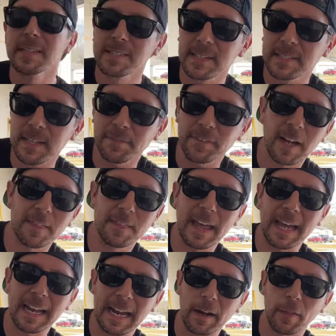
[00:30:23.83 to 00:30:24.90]
Since I've gotten
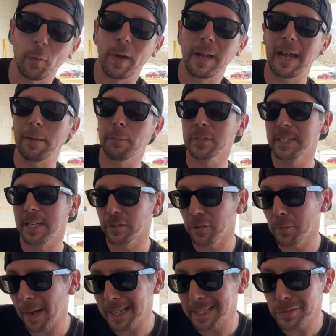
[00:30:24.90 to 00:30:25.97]
that out of the way, I will tell you
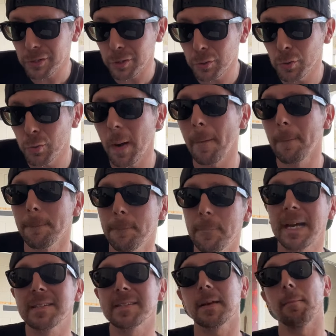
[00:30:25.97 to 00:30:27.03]
my two
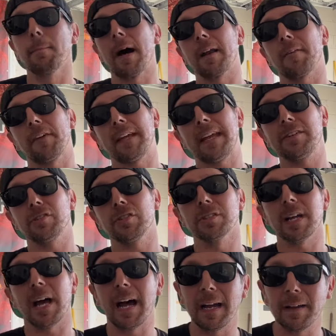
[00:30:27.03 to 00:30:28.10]
best
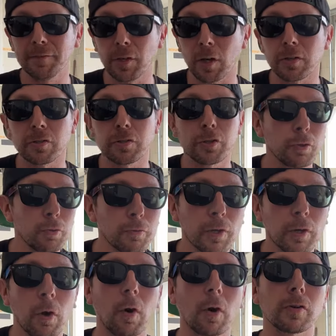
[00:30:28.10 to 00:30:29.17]
modifications I've done to the
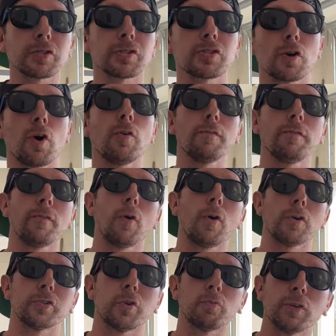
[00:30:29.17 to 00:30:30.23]
car so
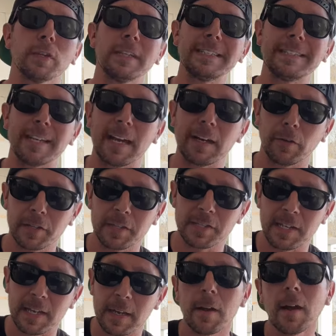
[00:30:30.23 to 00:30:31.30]
far to really dial this
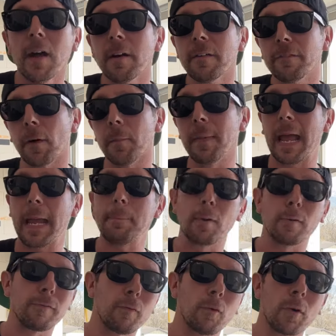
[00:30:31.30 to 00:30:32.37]
in from a
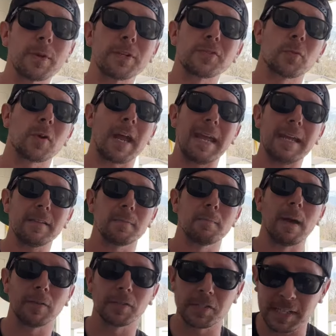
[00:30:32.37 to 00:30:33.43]
performance or eighth
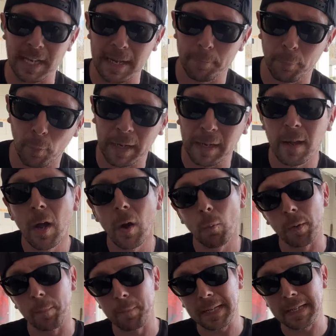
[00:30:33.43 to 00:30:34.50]
mile standpoint
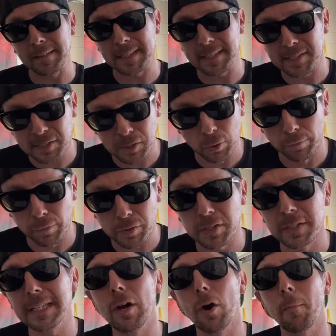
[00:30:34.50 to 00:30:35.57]
would be the Silver's
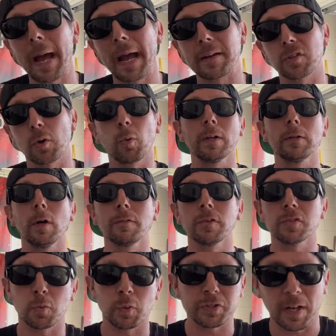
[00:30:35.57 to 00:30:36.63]
Neo Max
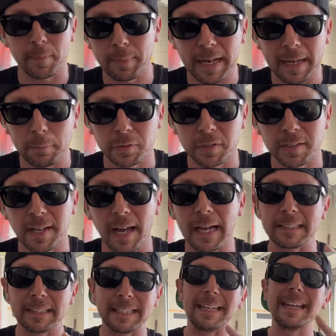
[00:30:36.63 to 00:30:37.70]
coilovers, which I've been able to
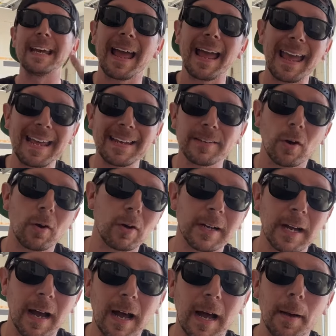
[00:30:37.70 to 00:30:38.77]
dial in, and our
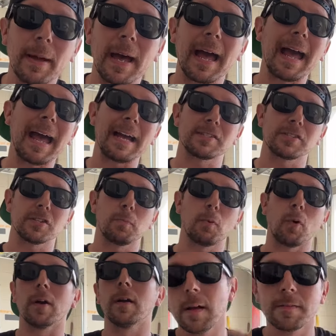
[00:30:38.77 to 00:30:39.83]
Cobb
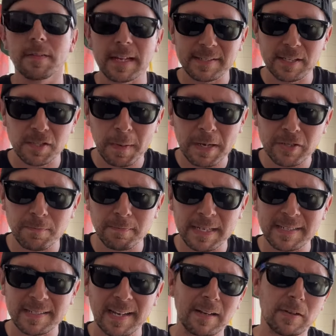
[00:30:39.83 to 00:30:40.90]
AccessPort. That suspension
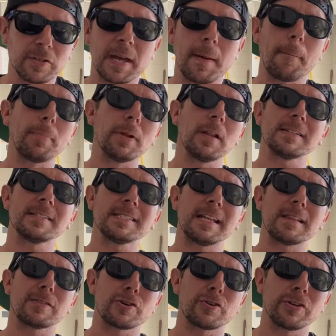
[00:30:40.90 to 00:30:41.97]
being dialed in, plus
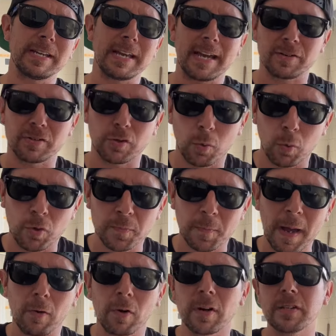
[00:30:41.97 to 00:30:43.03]
that thirty extra
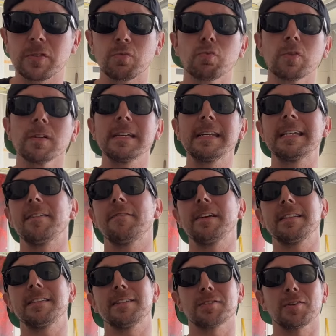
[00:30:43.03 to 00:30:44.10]
horsepower, is really
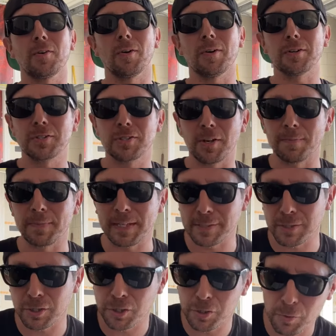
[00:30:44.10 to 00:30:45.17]
giving this car something
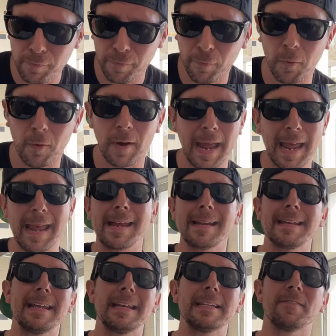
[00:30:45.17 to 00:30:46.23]
to shoot for, and
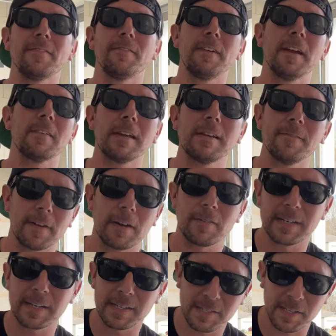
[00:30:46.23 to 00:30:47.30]
it is very,
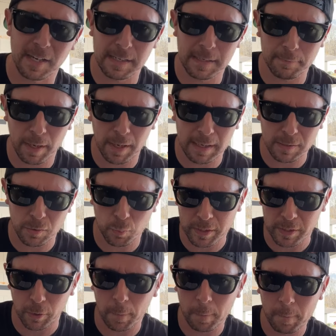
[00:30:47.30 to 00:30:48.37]
very exciting behind the wheel.